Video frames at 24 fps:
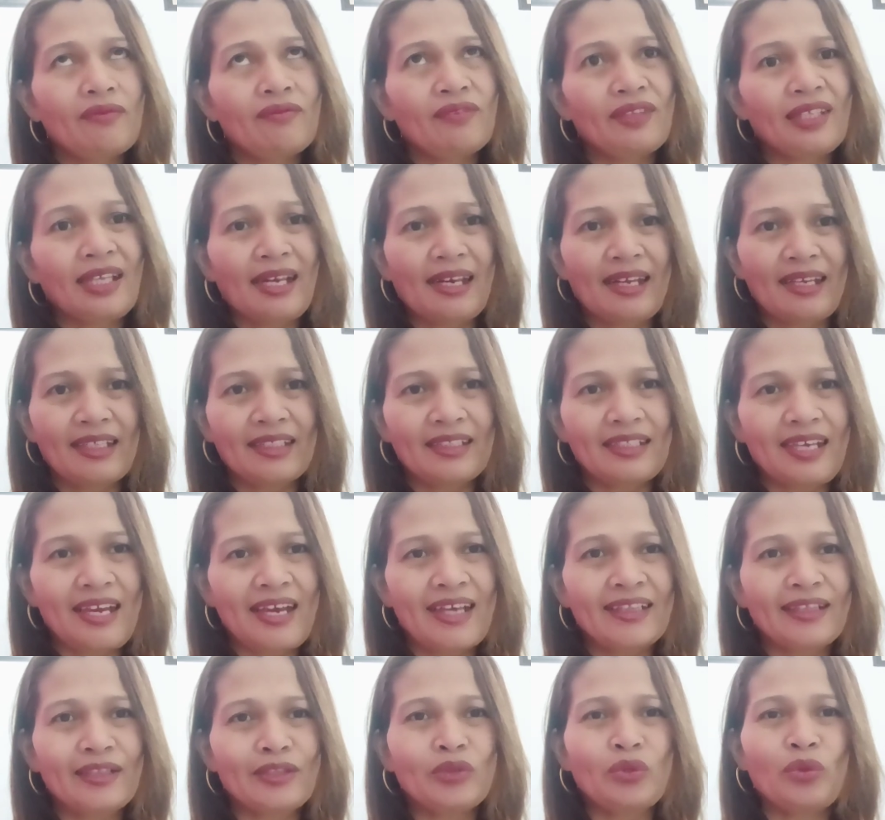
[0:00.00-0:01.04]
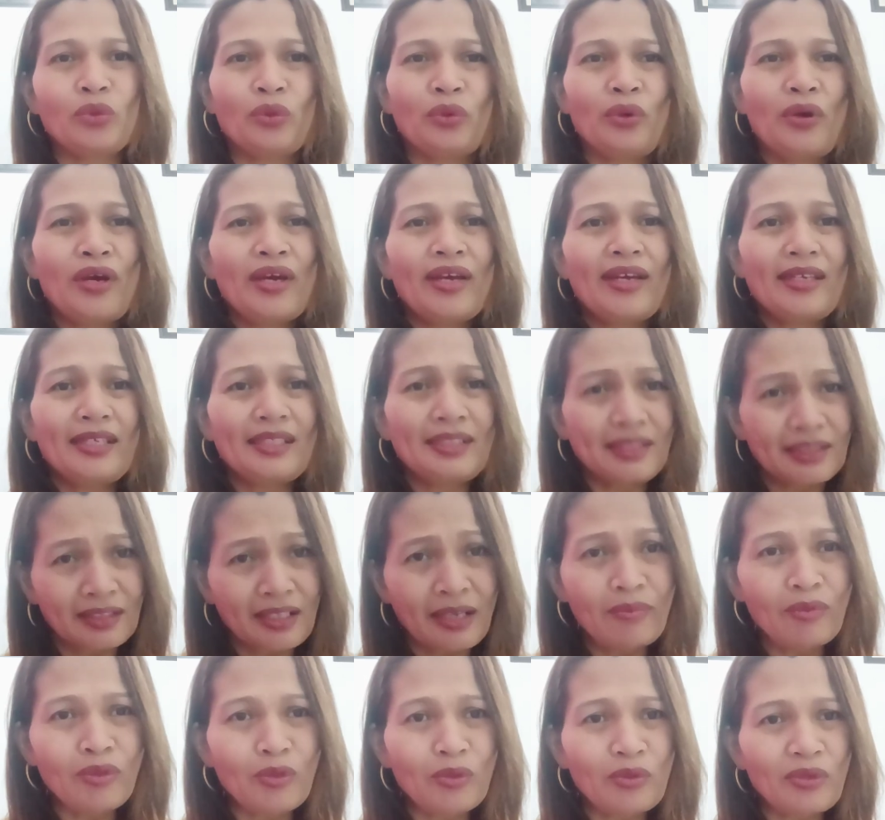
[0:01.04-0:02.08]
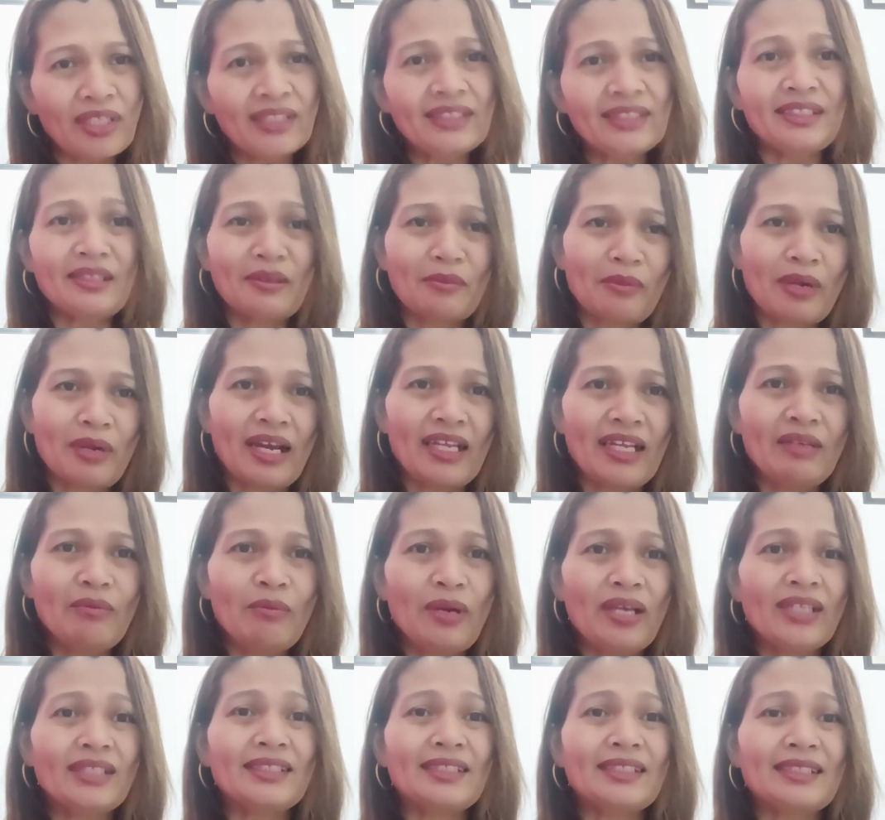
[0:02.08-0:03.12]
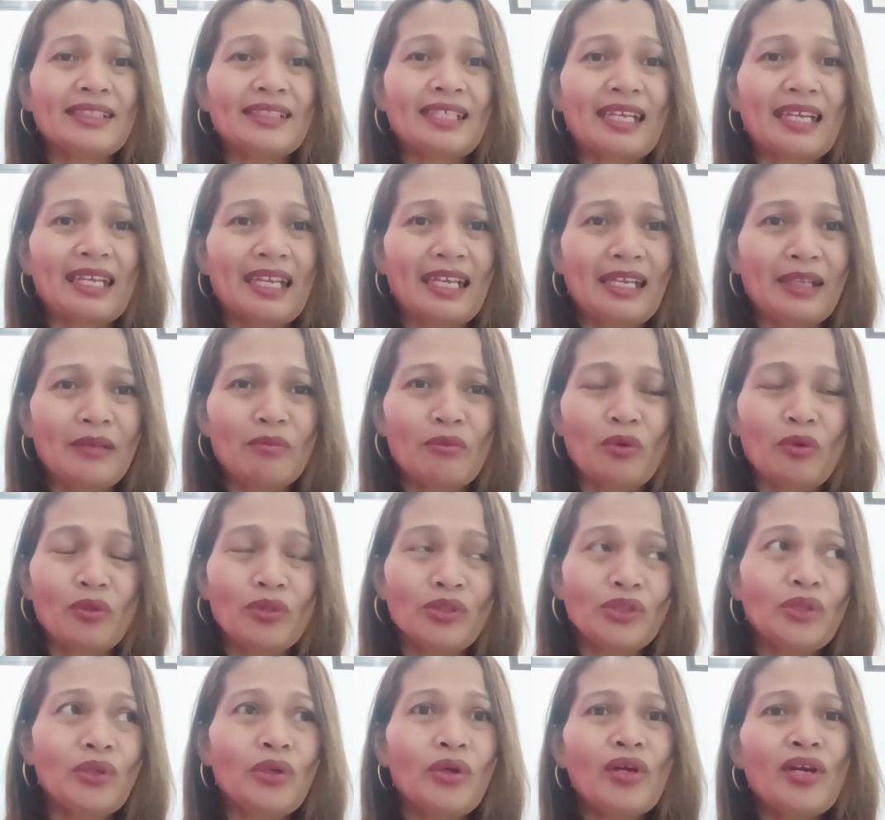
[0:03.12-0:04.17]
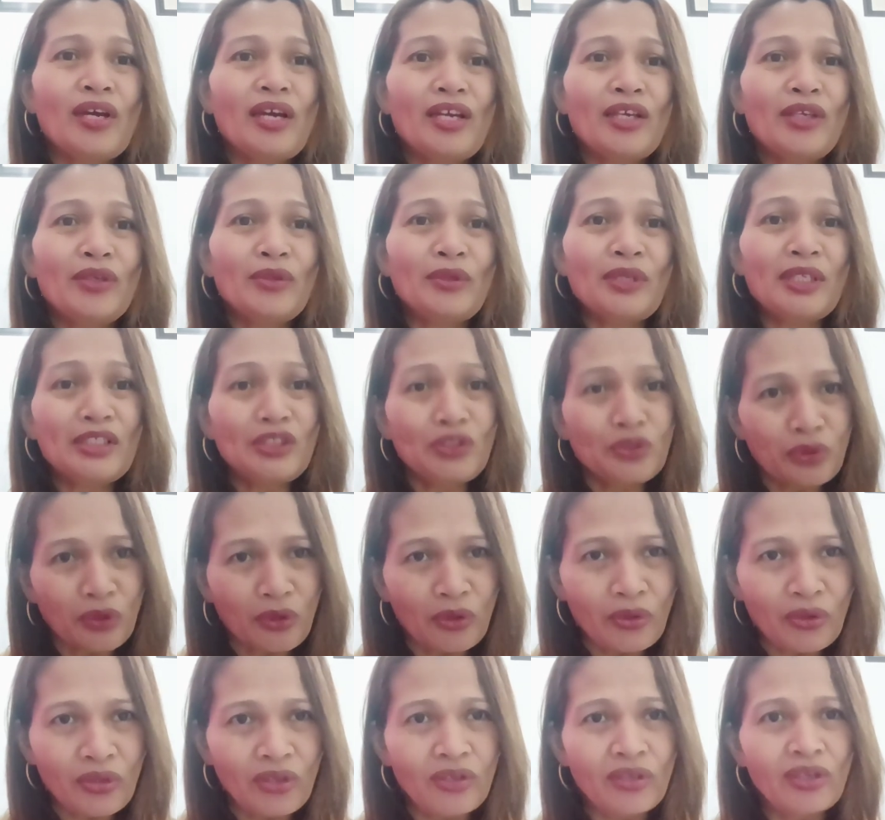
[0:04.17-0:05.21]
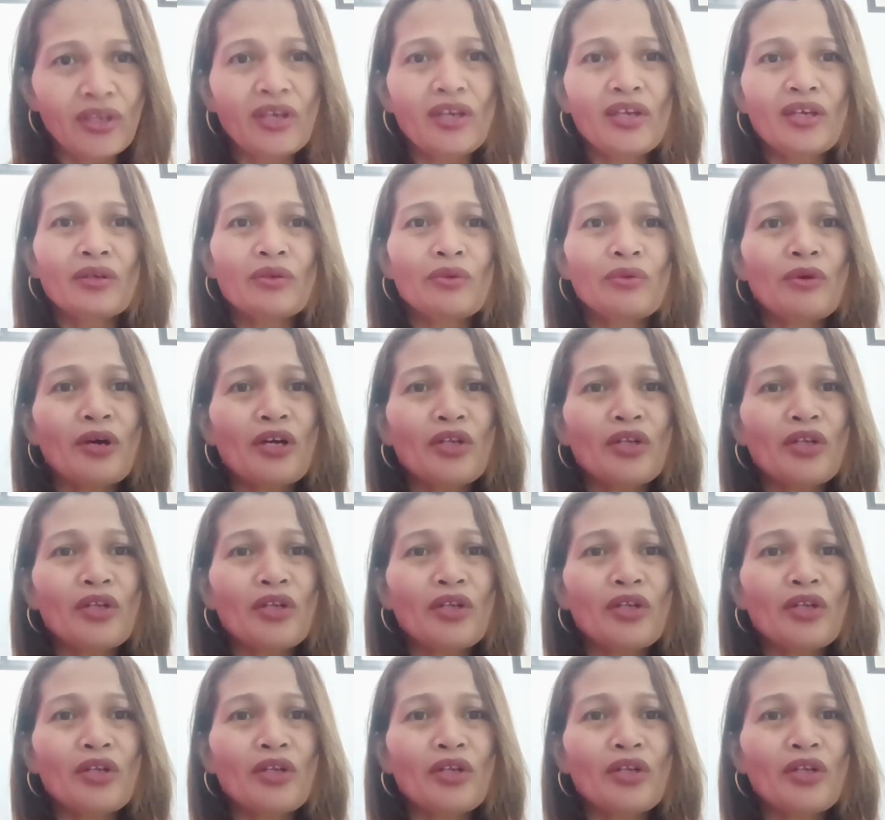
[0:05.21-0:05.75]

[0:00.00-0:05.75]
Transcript: like that. So, it's time to rest naman para sa sarili mo. So, you enjoy kung ano